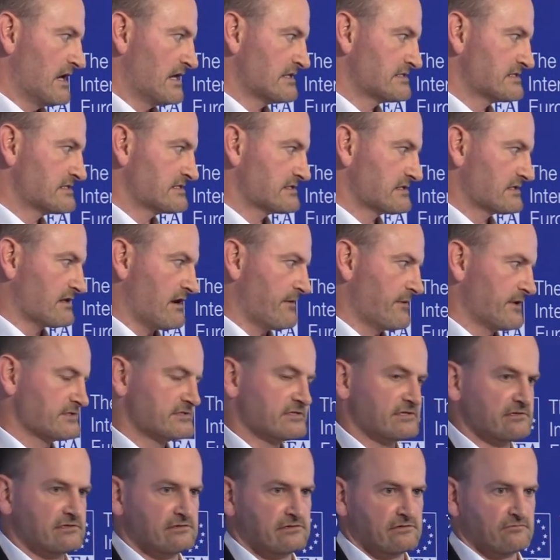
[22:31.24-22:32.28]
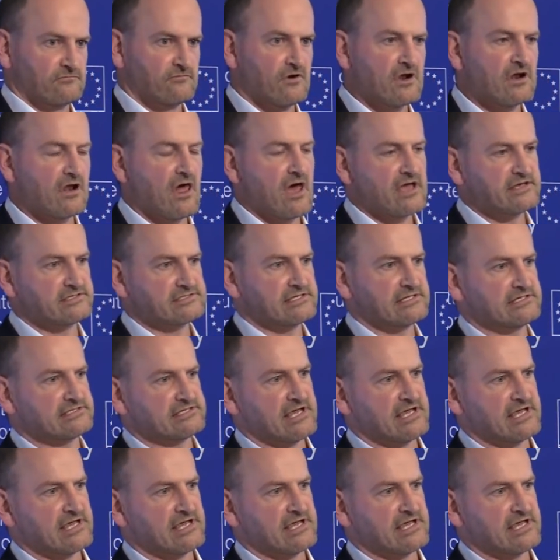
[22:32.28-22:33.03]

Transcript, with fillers: is coming to realize that